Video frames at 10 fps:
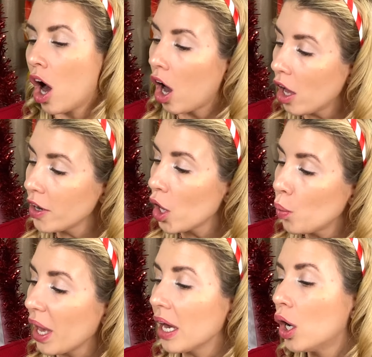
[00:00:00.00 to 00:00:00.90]
On
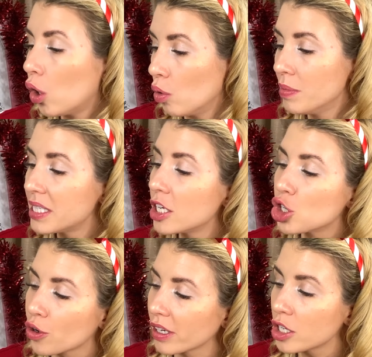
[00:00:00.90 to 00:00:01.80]
her way home,
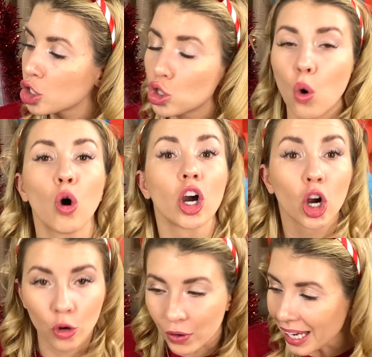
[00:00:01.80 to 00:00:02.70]
Cinderella saw
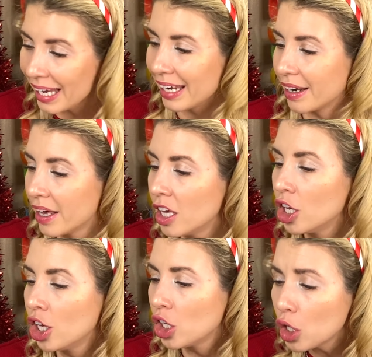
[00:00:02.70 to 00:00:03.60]
Kareem.
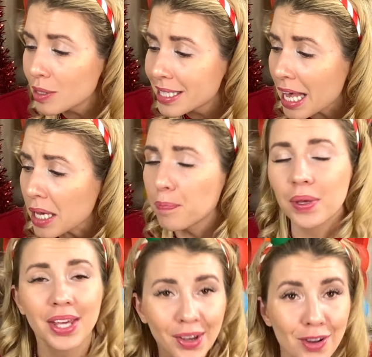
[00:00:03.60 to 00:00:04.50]
You sing
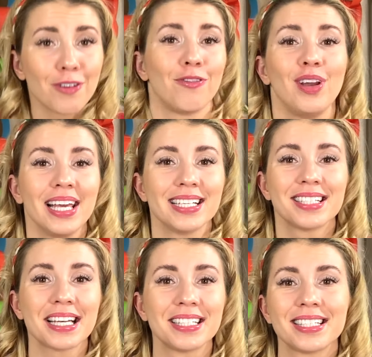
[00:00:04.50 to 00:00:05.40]
beautifully,
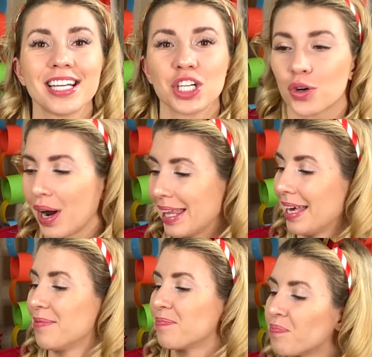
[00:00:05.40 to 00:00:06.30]
said
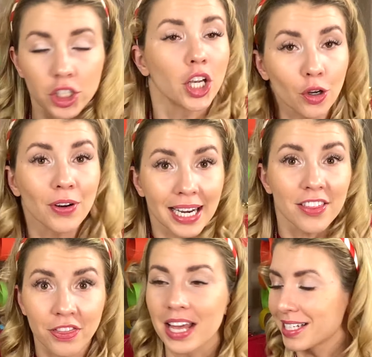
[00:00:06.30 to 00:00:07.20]
Cinderella. Do you
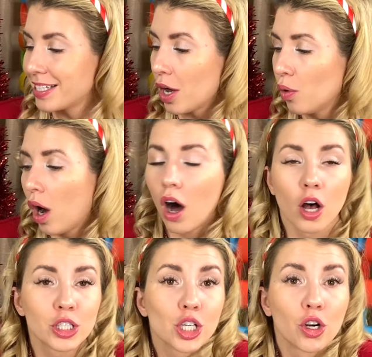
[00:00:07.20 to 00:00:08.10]
really think so?
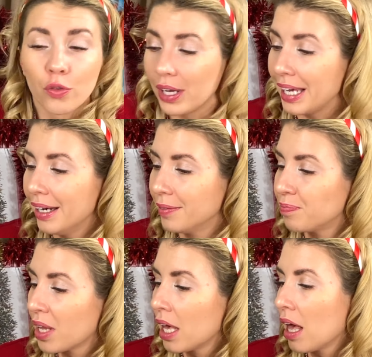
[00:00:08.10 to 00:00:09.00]
Asked Kareem.
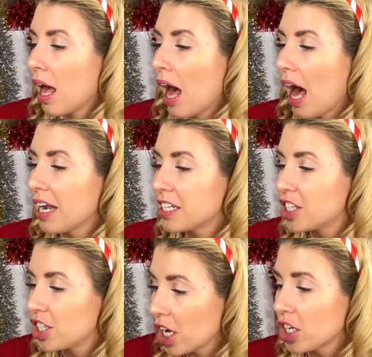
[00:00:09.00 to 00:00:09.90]

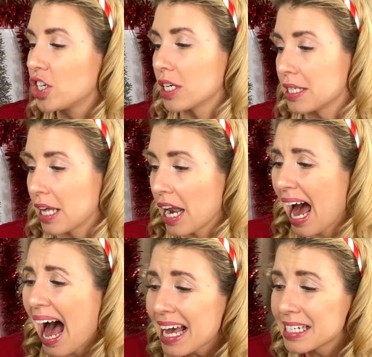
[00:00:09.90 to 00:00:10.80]
Anastasia
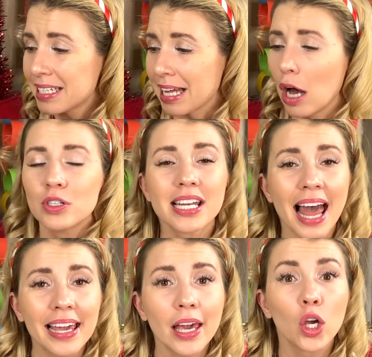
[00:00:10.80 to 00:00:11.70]
said, I sounded
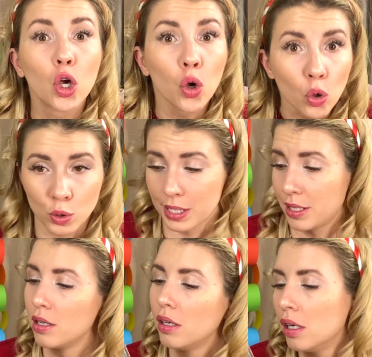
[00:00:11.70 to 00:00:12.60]
like a goose.